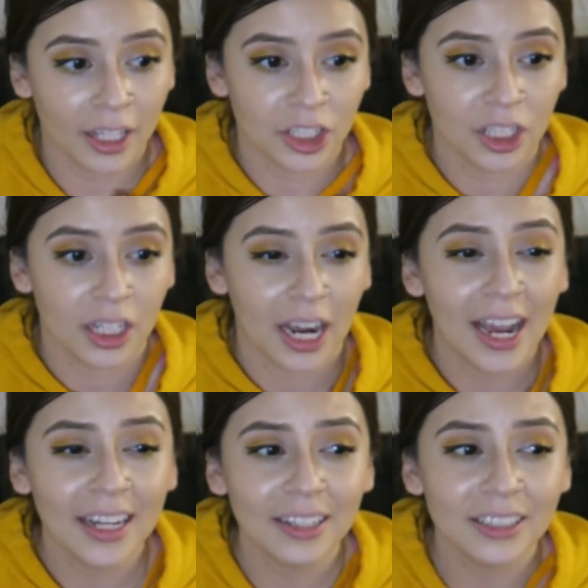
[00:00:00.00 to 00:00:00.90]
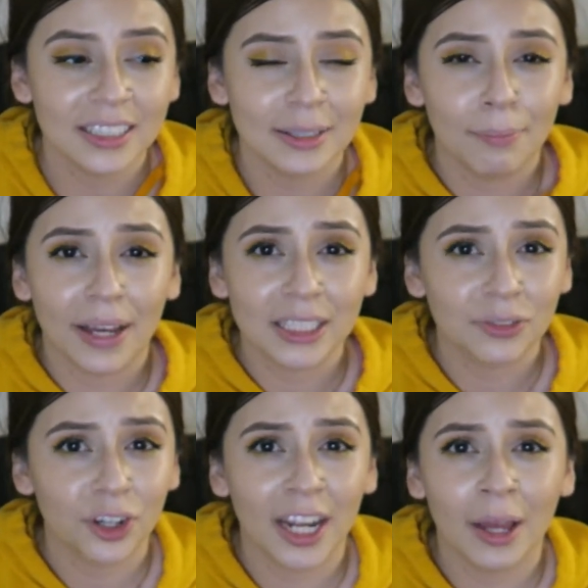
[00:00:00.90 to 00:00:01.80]
and she kind of did the
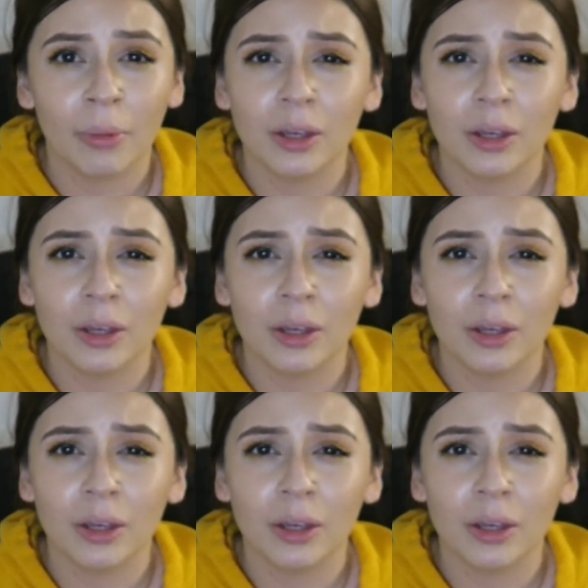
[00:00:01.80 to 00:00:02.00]
best for him.